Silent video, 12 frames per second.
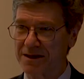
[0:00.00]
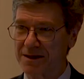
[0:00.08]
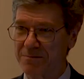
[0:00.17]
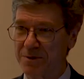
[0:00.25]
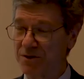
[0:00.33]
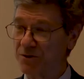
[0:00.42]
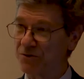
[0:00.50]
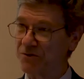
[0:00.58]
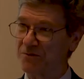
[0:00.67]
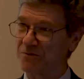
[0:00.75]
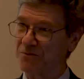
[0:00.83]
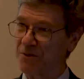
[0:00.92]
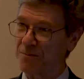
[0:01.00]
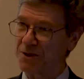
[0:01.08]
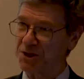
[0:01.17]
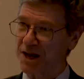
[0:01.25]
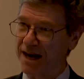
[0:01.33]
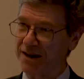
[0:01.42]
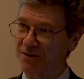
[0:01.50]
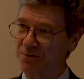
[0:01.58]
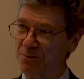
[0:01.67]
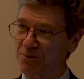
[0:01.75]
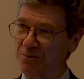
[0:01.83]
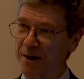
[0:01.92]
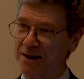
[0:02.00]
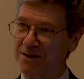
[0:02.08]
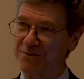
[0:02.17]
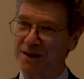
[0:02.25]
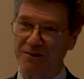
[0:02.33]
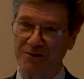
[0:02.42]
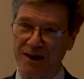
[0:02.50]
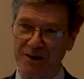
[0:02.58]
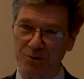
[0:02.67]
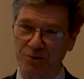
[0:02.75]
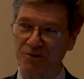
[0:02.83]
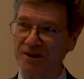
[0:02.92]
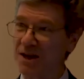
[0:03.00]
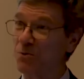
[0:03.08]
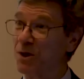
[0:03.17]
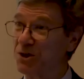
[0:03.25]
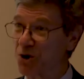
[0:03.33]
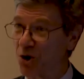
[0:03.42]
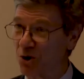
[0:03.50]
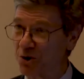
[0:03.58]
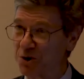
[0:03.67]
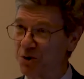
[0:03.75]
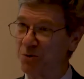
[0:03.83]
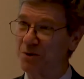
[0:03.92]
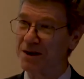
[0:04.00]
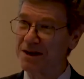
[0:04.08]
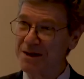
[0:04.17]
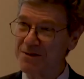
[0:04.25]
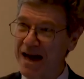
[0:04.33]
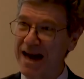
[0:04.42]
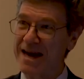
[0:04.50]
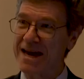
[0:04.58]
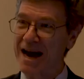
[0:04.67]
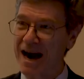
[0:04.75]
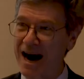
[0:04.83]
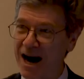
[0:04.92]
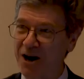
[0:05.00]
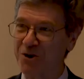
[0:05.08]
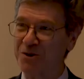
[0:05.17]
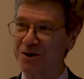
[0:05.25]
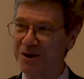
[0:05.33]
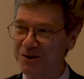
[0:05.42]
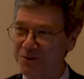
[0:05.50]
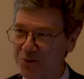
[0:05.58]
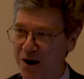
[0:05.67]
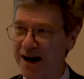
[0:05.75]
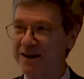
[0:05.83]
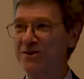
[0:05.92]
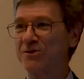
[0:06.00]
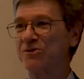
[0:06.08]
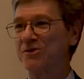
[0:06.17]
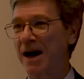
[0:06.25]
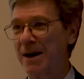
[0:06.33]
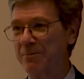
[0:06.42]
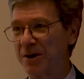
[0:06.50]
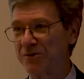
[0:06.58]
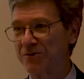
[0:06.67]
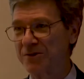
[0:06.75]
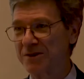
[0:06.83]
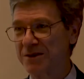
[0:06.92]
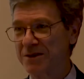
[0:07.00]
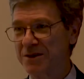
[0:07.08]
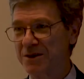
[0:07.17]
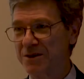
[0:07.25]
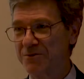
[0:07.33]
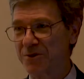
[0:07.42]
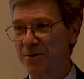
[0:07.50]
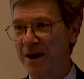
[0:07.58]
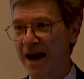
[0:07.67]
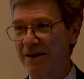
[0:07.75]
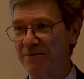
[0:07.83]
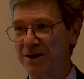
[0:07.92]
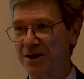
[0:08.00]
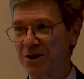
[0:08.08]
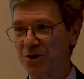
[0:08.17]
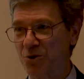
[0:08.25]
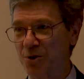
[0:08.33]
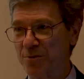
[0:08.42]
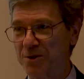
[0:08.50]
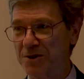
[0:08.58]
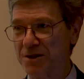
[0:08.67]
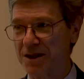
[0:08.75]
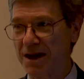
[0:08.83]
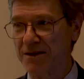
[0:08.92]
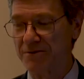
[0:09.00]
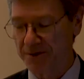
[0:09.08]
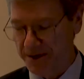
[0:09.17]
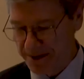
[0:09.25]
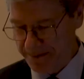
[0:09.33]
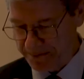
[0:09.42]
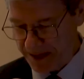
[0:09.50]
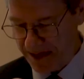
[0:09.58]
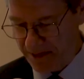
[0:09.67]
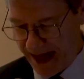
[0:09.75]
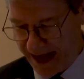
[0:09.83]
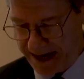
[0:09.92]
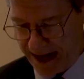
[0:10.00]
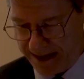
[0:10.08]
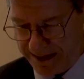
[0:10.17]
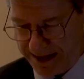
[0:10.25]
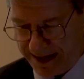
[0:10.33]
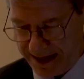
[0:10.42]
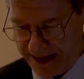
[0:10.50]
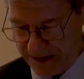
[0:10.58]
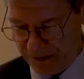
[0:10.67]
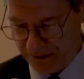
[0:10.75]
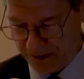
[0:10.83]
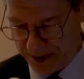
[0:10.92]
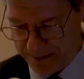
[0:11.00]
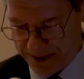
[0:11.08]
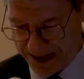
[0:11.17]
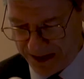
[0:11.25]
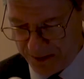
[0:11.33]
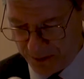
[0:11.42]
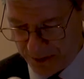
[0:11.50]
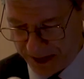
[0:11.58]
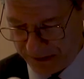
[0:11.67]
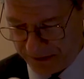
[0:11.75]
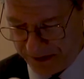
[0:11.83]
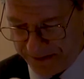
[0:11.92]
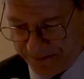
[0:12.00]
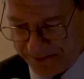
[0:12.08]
Because from the Chinese perspective, they say, you see, we told you. They are trying to stop us from having a normal life. And that, I think, is a big risk.